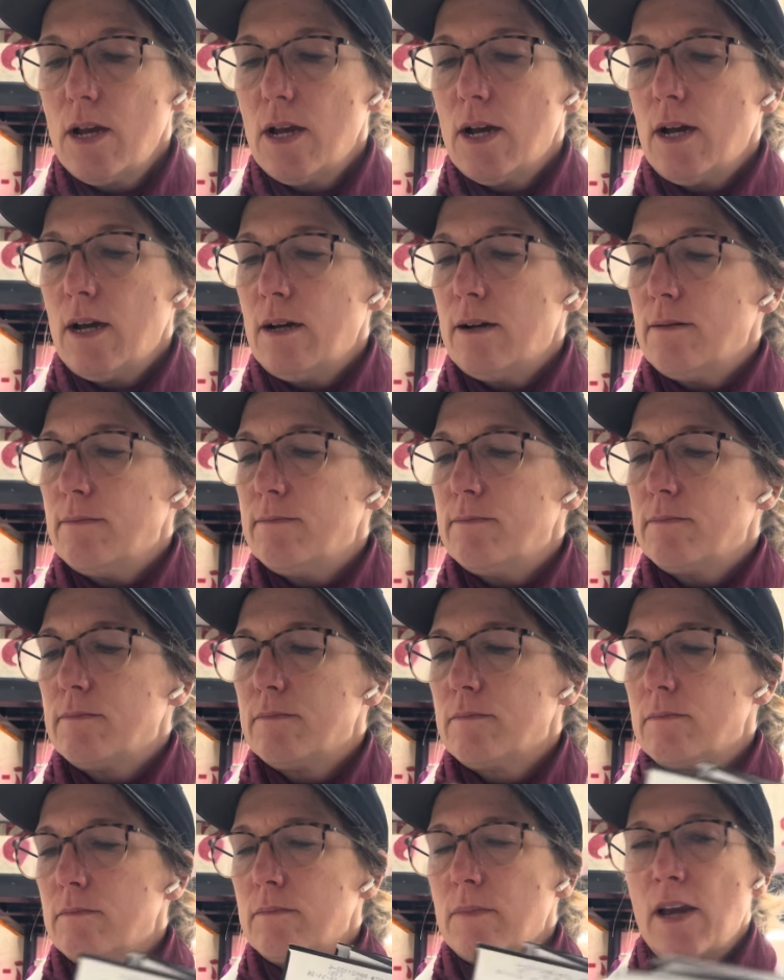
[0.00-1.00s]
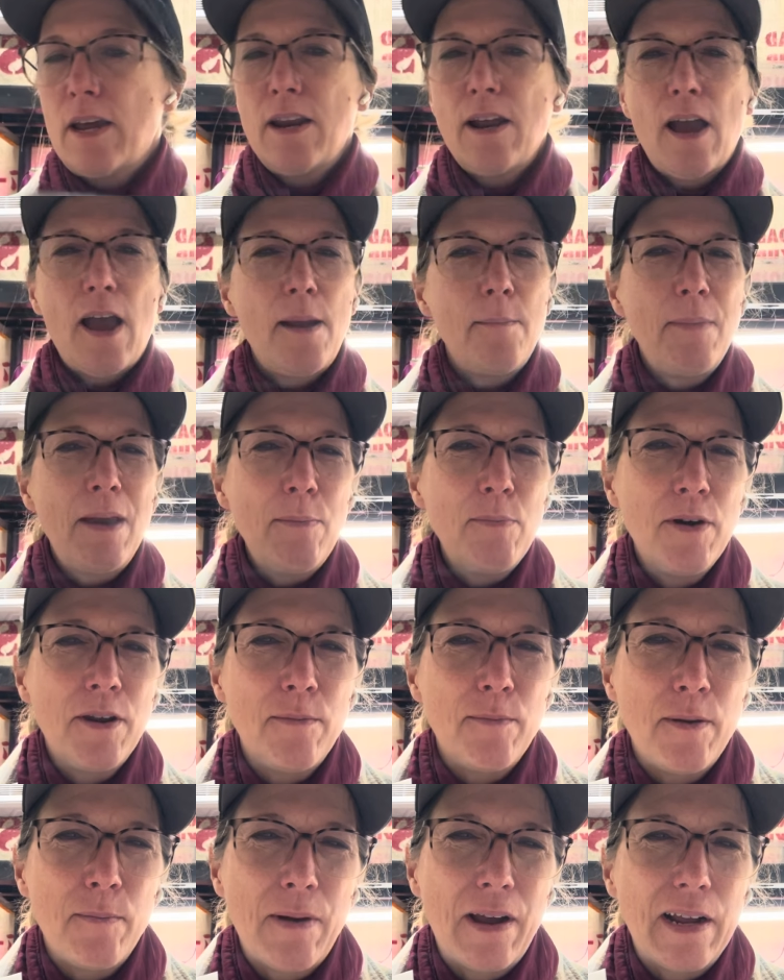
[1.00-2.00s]
And I may put
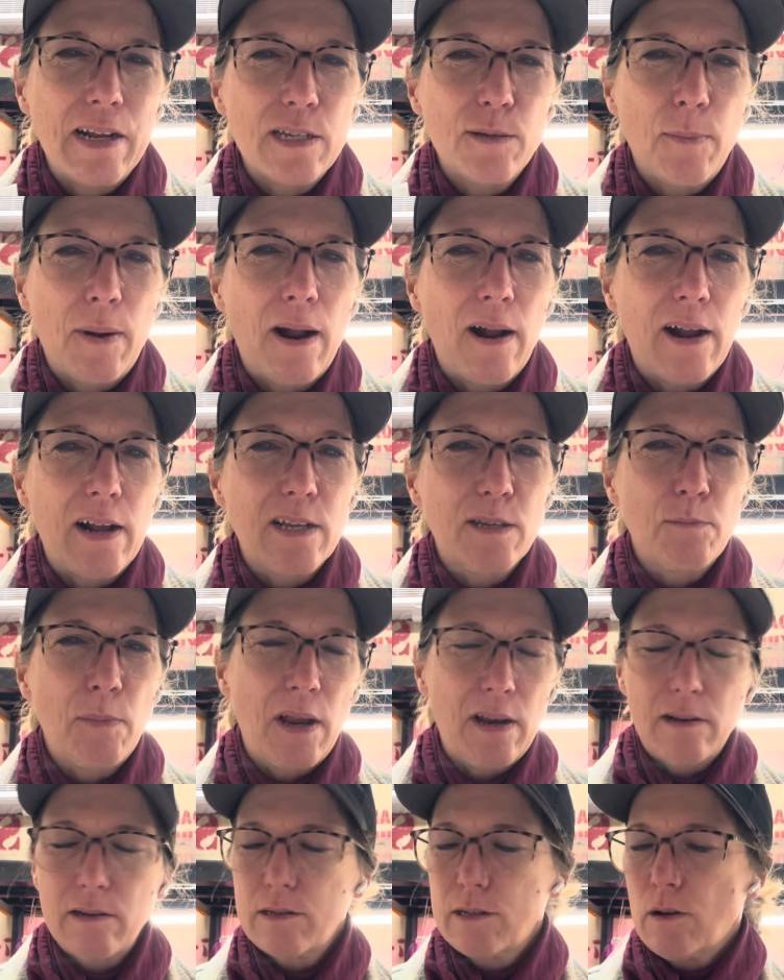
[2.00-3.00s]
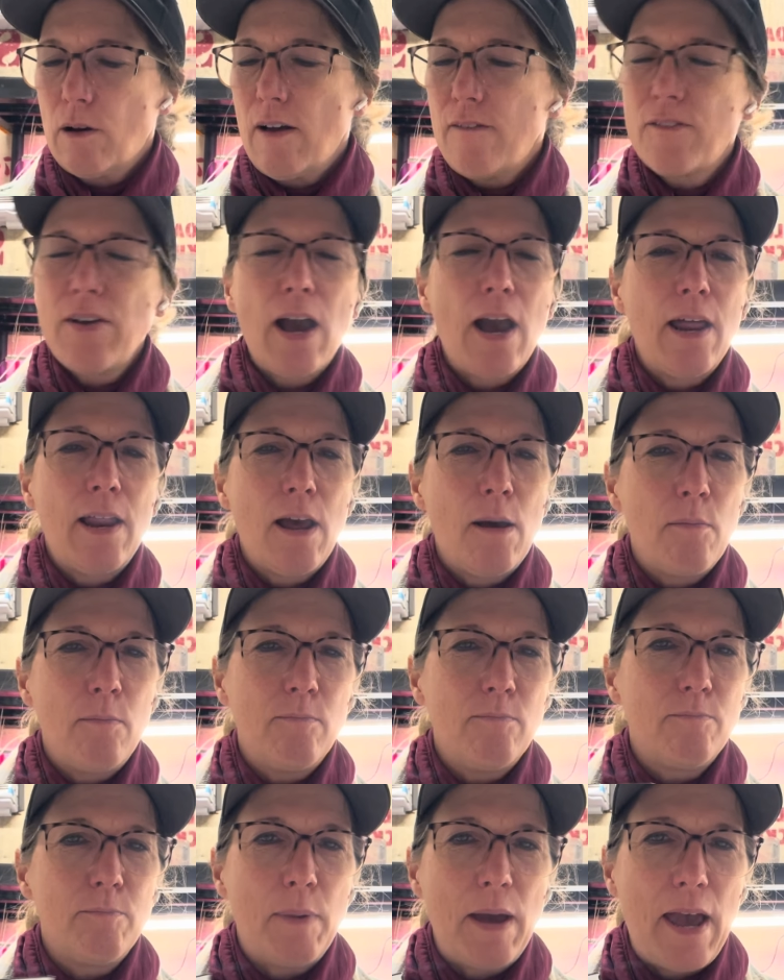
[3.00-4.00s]
them in my asparagus bed. So I've got a
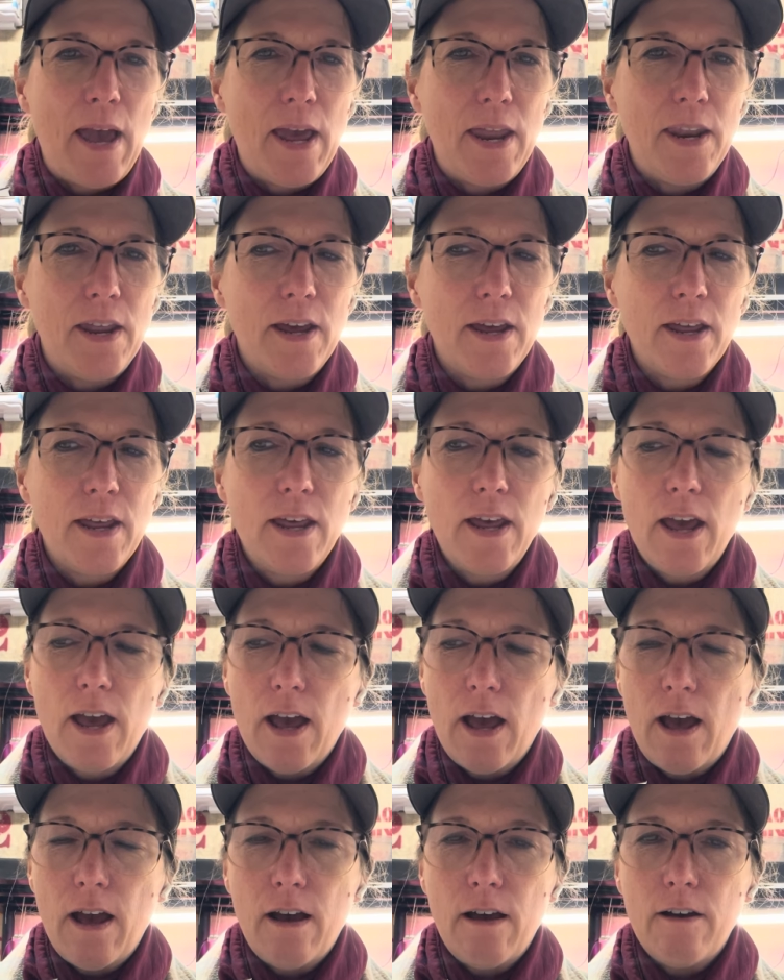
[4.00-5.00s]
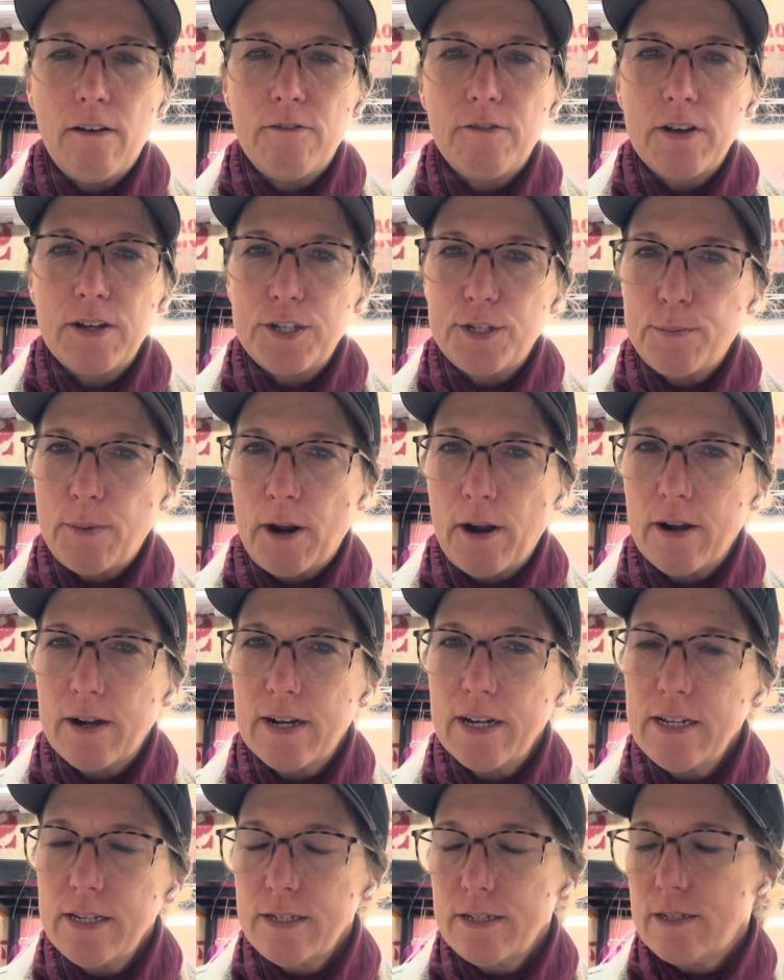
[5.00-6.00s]
bed of
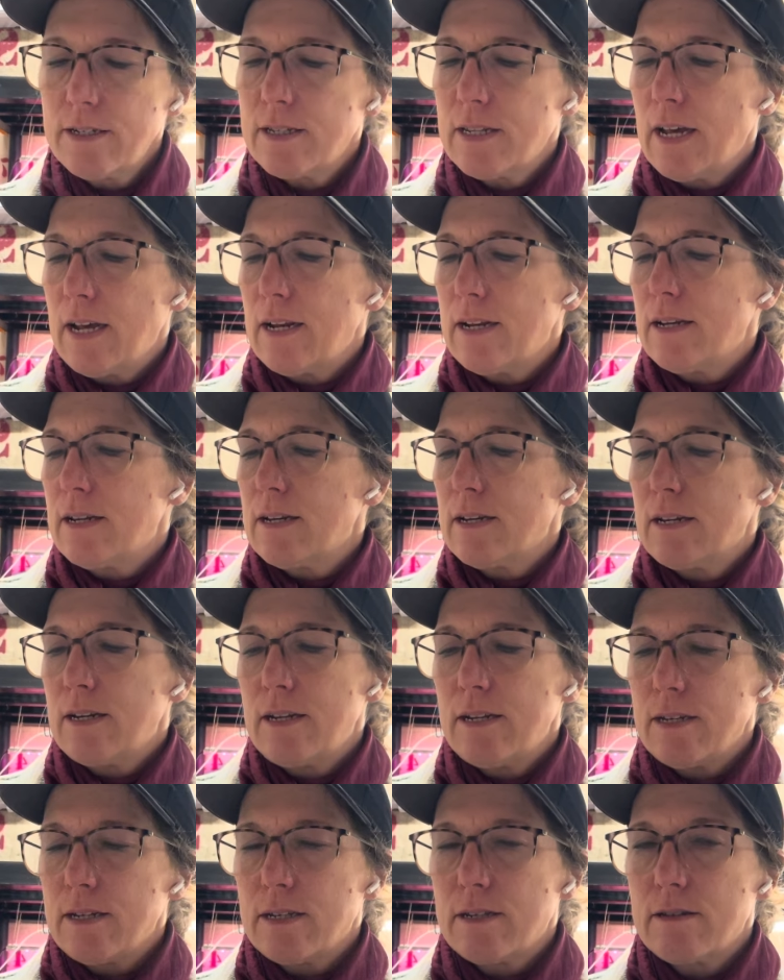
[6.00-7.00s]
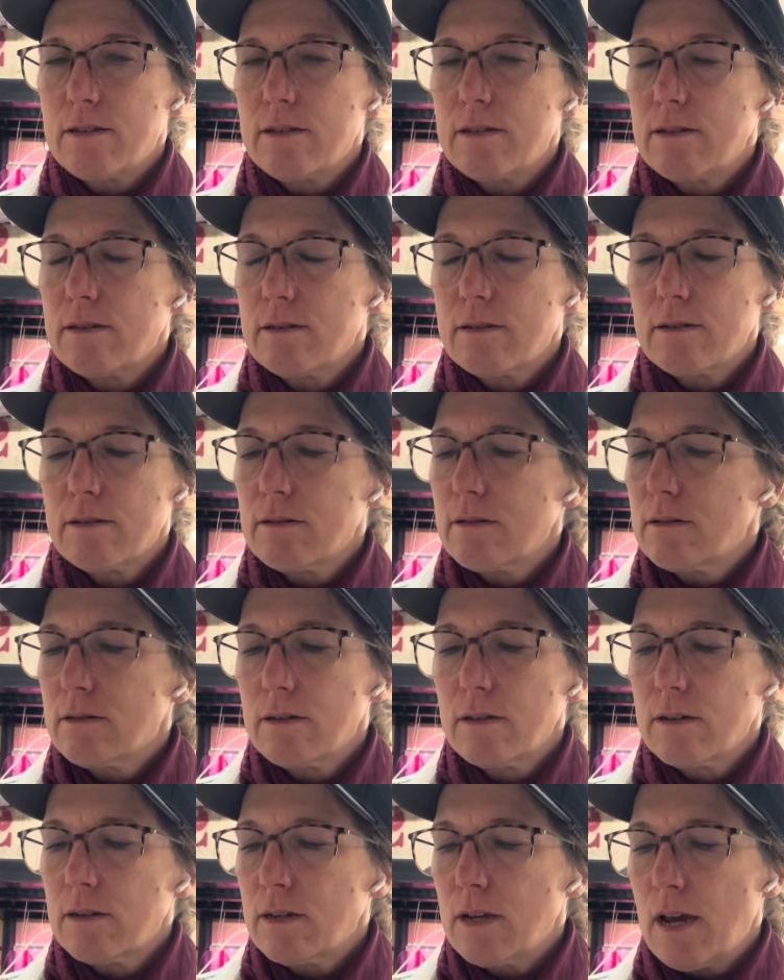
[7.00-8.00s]
asparagus that is,
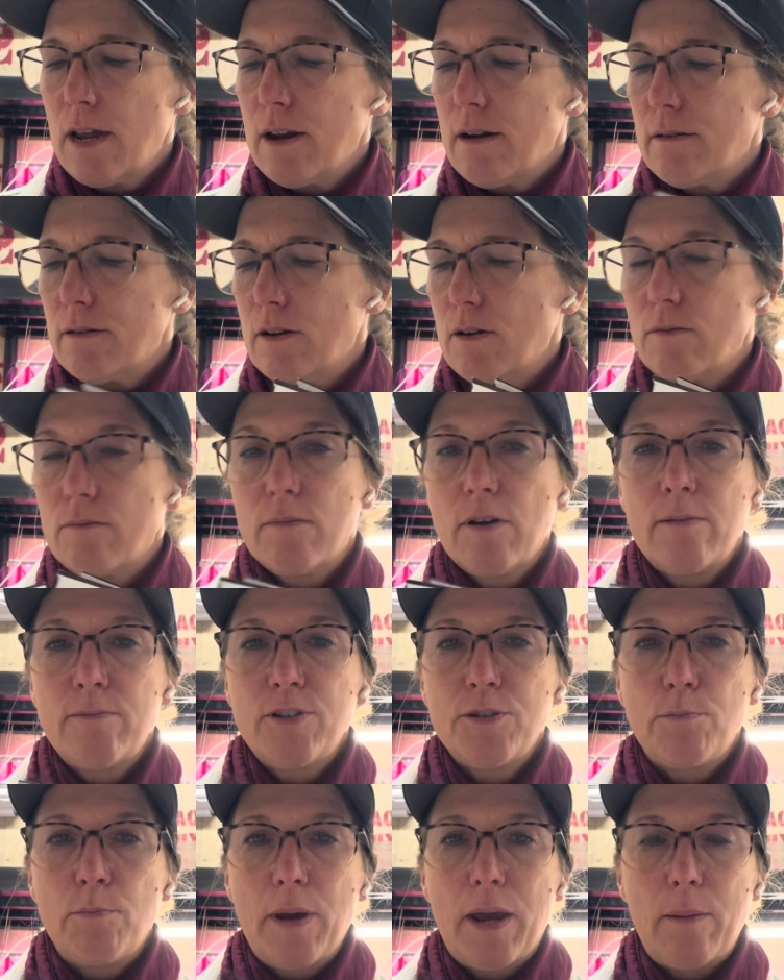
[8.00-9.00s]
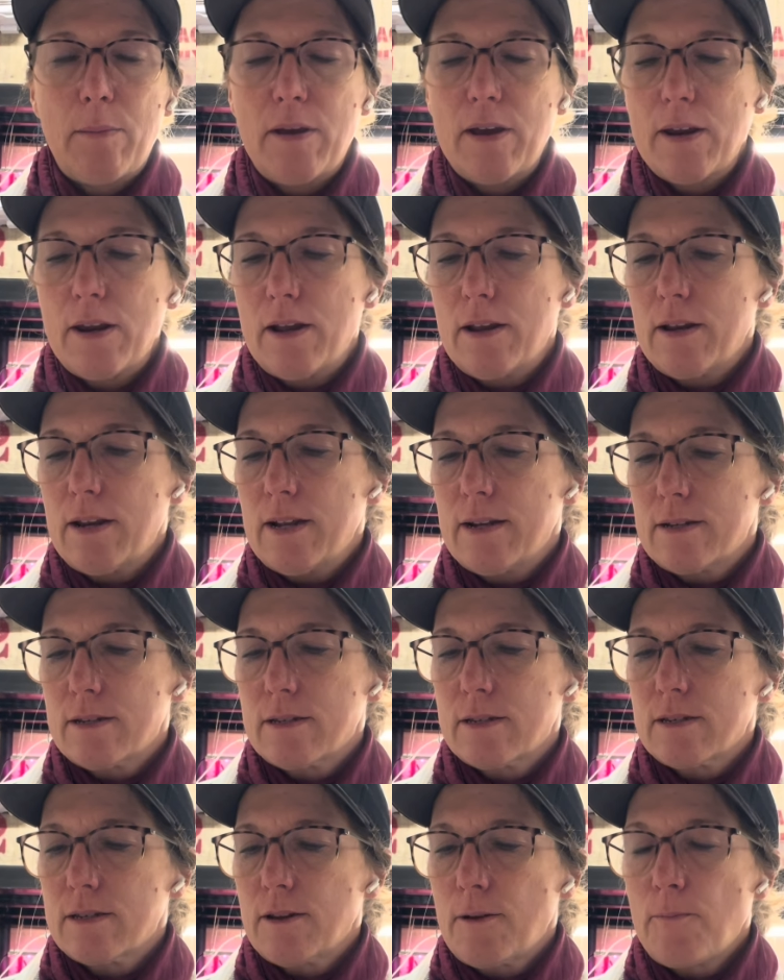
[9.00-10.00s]
I don't know, I'm just babying
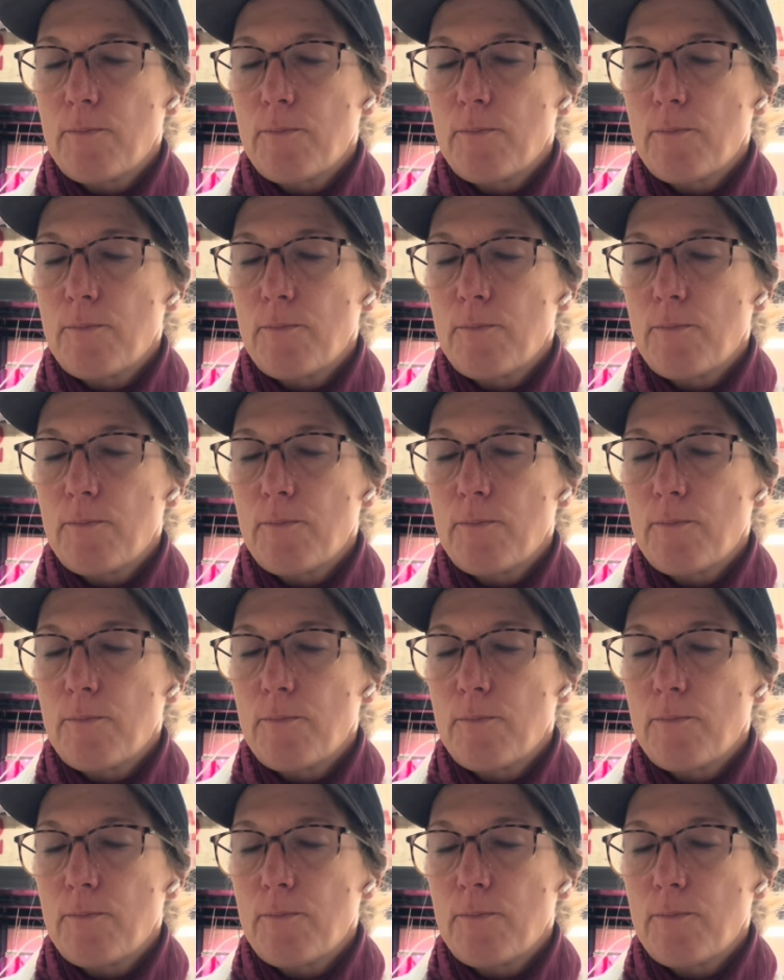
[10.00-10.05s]
it.